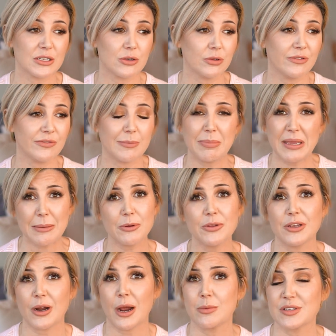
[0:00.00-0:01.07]
and all of the people
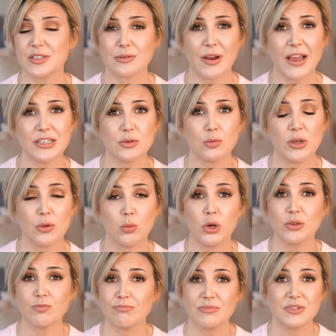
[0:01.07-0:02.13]
that I was surrounded with
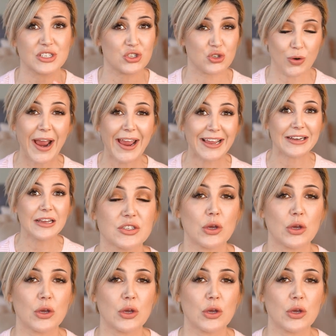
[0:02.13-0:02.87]
were straight.